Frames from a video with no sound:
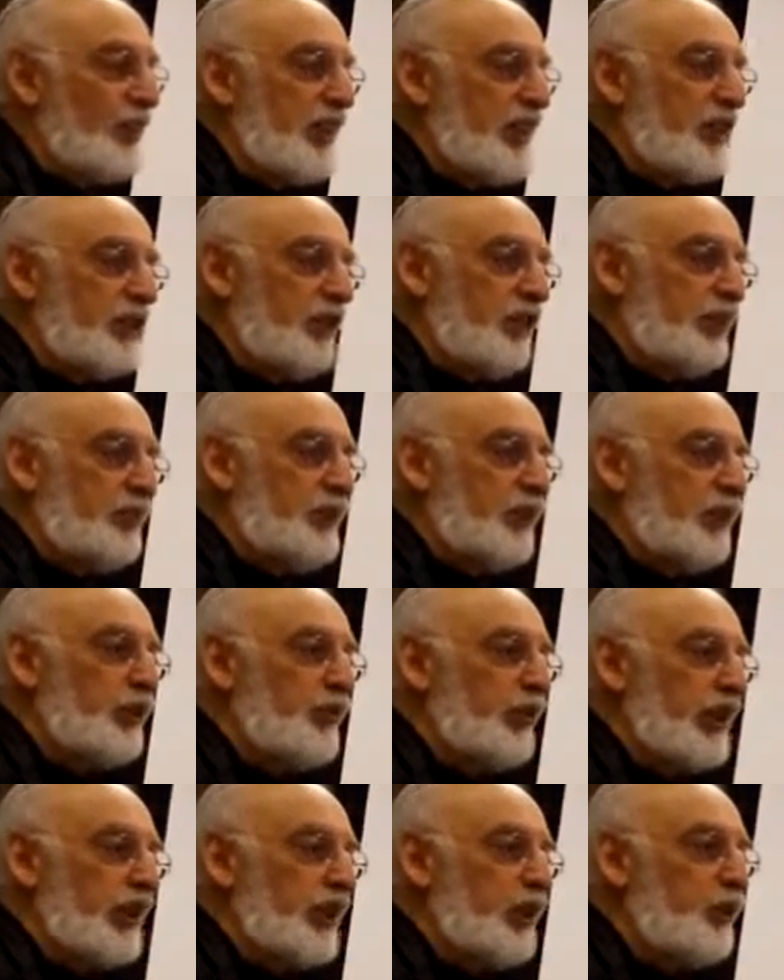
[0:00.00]
But
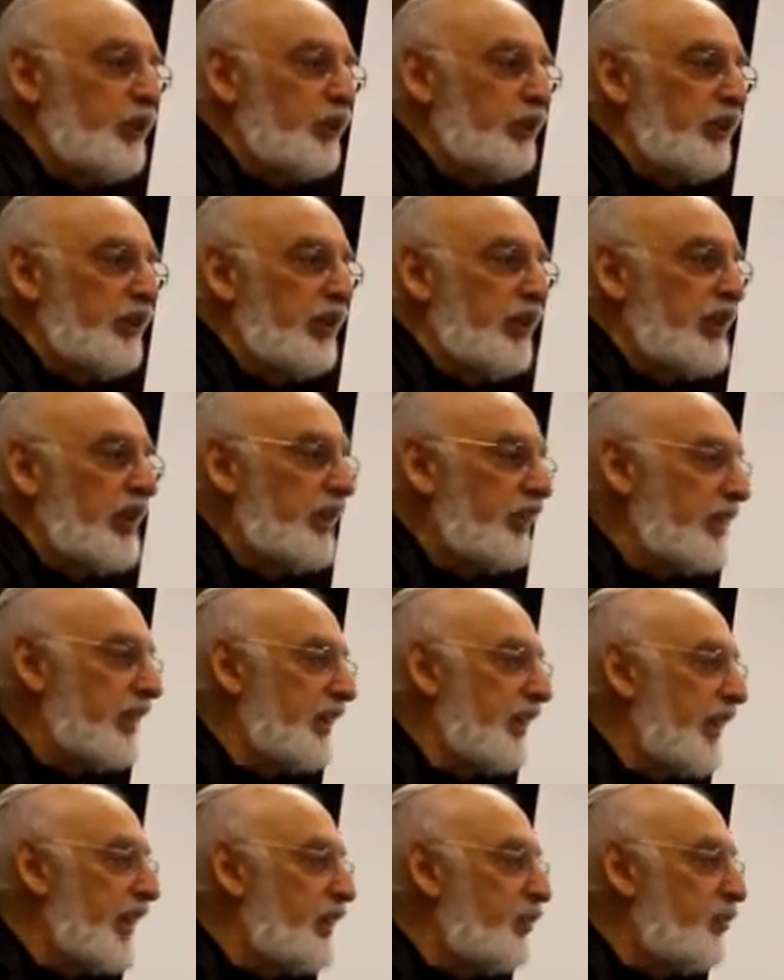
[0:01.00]
it's really cool. You can
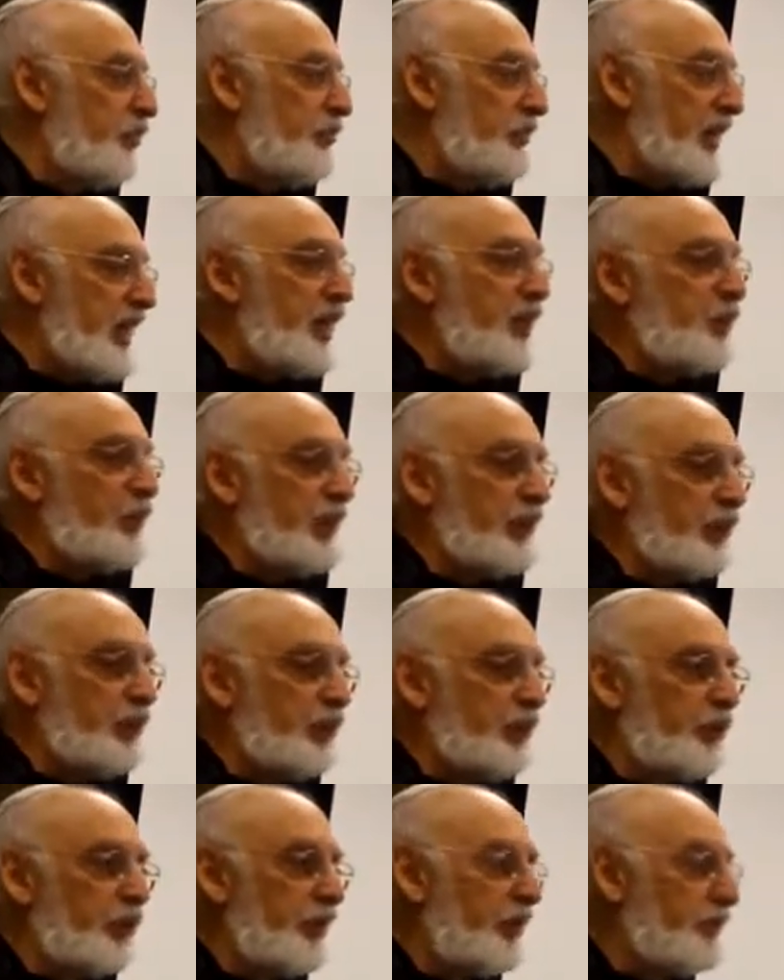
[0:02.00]
hit the letter B when you're